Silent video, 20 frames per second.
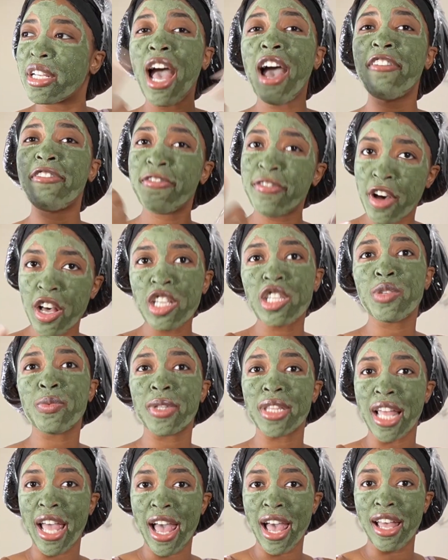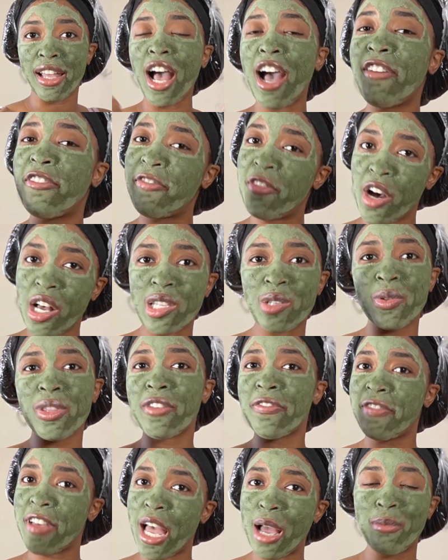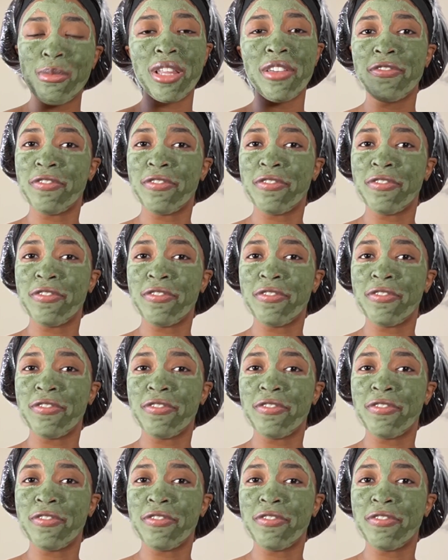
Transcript: I fucks with that. I fucks with the family